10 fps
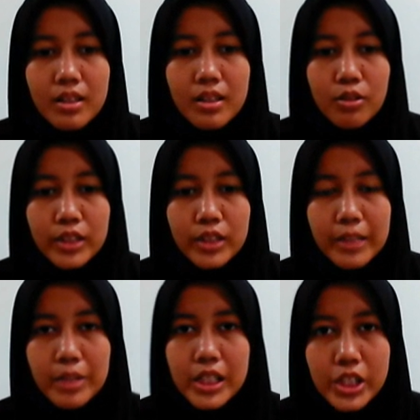
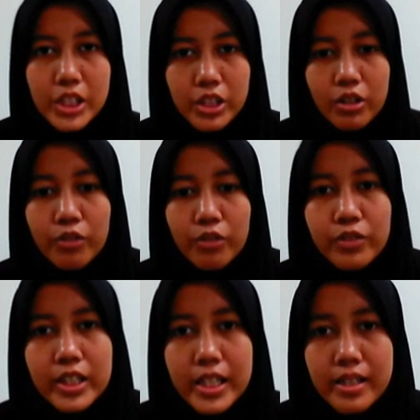Contamination of
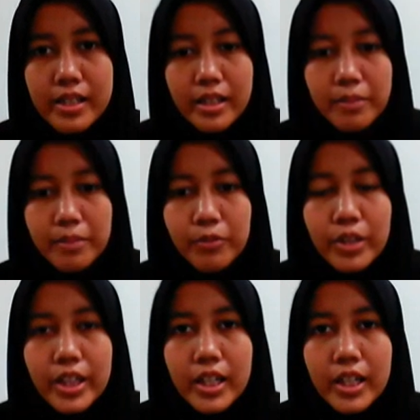the enzyme
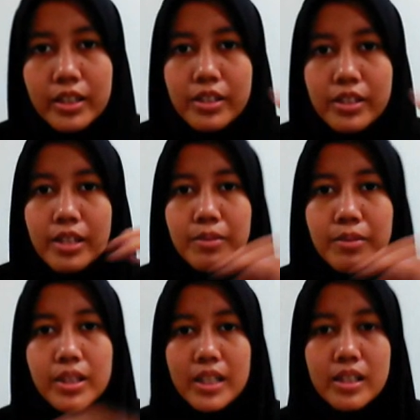with other
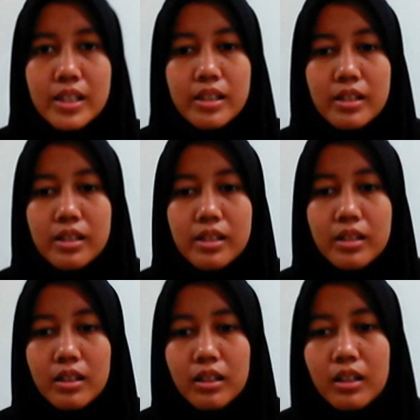substances
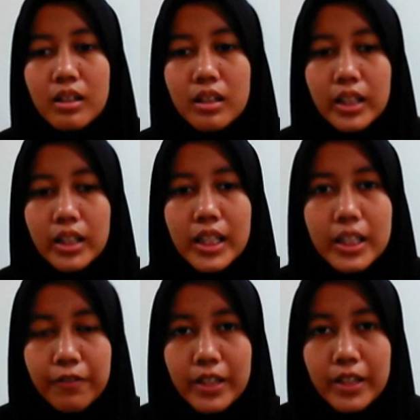can
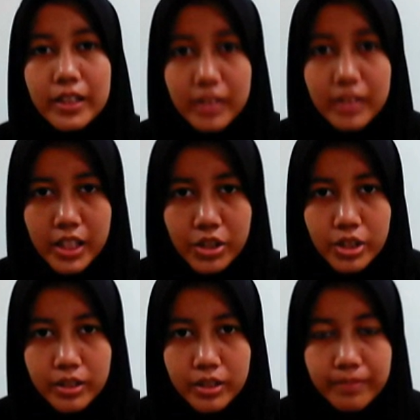affect the
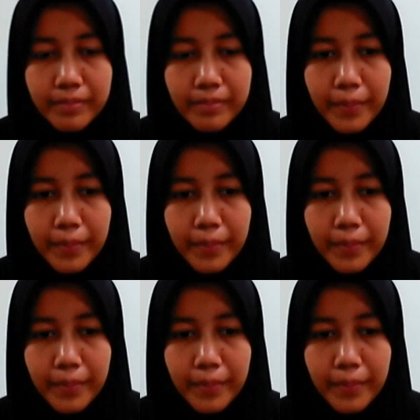reaction.